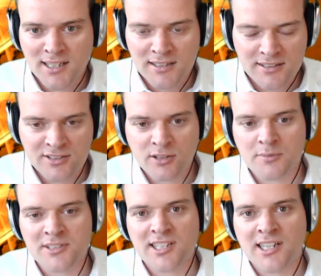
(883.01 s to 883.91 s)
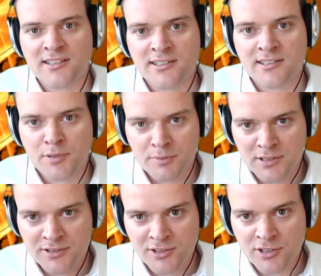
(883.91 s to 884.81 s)
So much energy. People
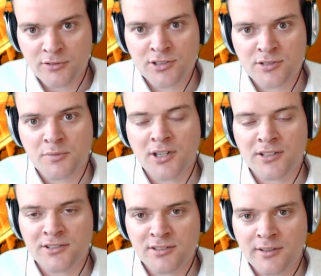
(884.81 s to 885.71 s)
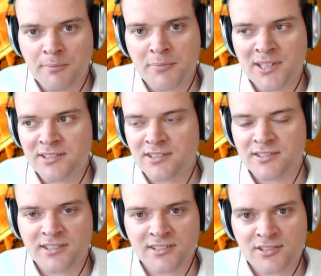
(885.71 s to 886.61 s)
are so smart, so ambitious.
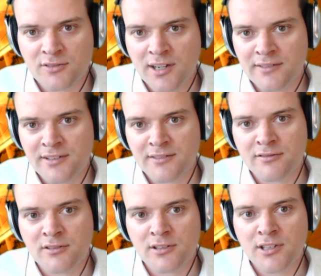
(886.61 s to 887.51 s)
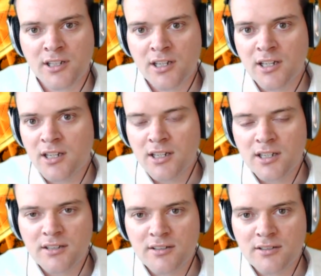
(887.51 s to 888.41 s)
They're striving for
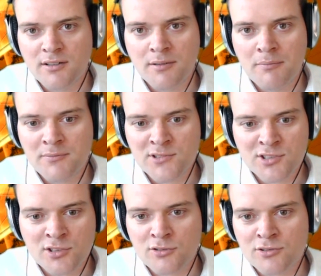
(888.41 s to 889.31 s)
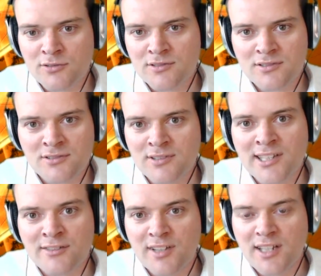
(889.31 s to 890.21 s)
so
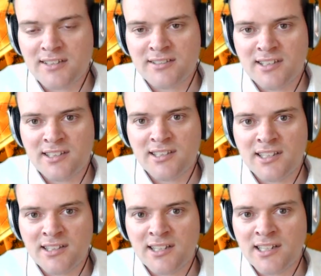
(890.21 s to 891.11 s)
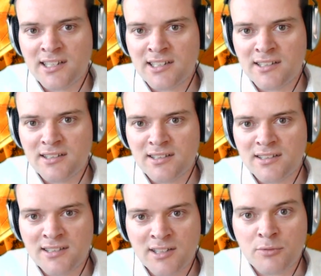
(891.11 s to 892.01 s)
great things, and they
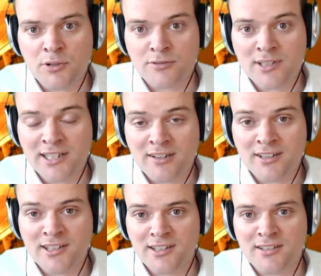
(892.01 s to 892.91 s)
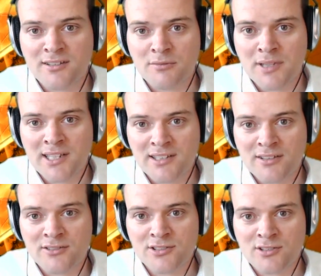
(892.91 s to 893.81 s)
work really hard on making
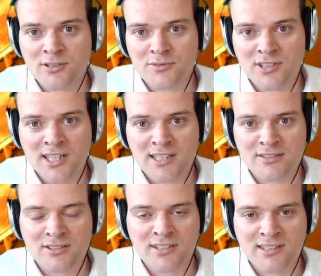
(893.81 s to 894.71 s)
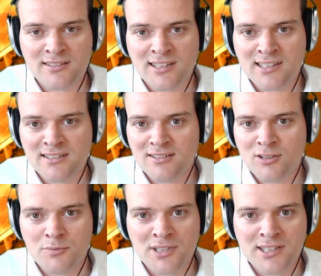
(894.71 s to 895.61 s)
those come together. So
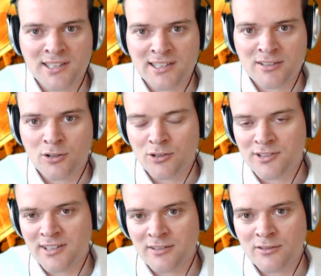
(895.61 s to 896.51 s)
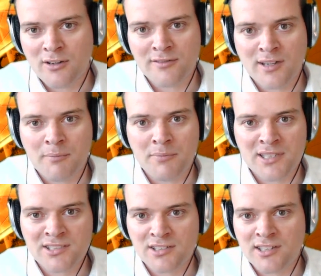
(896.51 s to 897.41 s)
that cocktail of
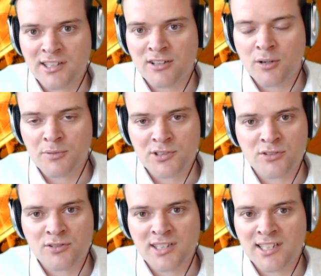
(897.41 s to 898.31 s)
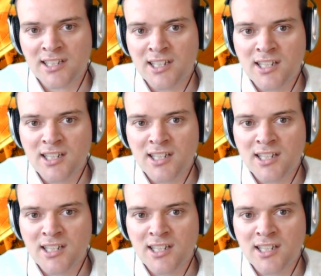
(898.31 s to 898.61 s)
ambition and opportunity,